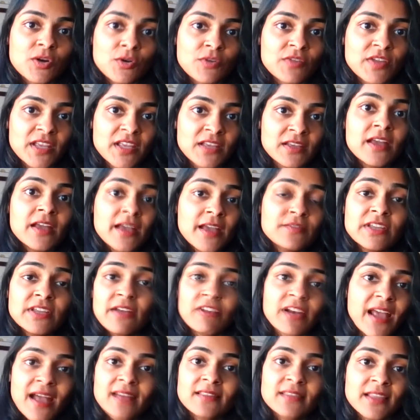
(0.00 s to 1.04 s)
And we haven't
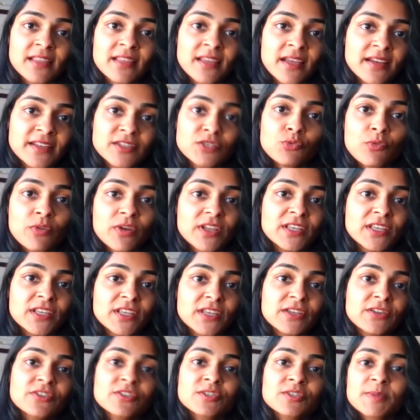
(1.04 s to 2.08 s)
had that in 20
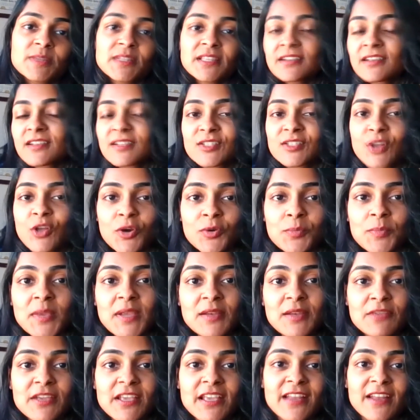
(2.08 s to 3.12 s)
years, but that does not mean
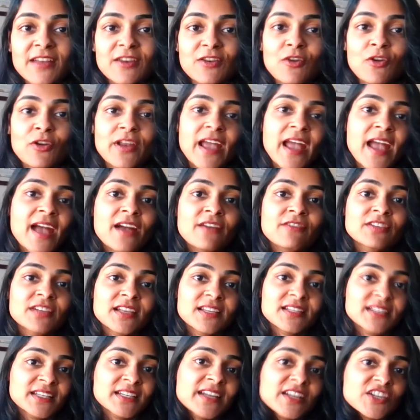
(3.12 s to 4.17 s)
we cannot have a
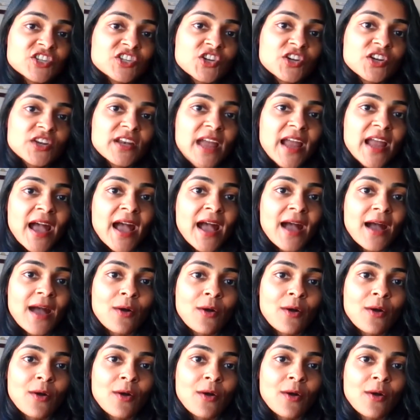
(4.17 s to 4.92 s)
designation now.